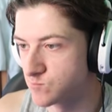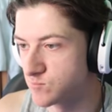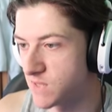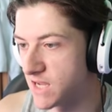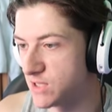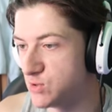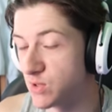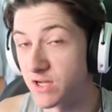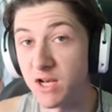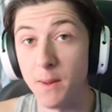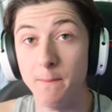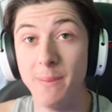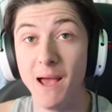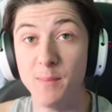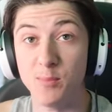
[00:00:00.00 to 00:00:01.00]
Man, you are going
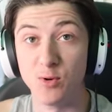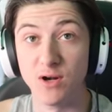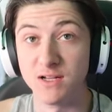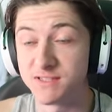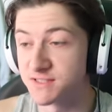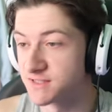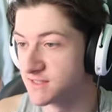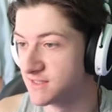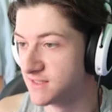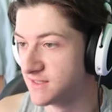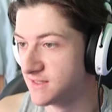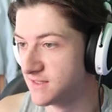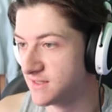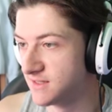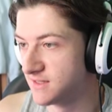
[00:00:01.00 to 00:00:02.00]
to pepper us.
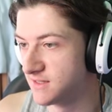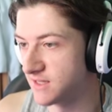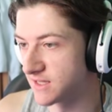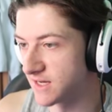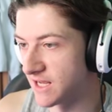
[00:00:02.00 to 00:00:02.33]
They're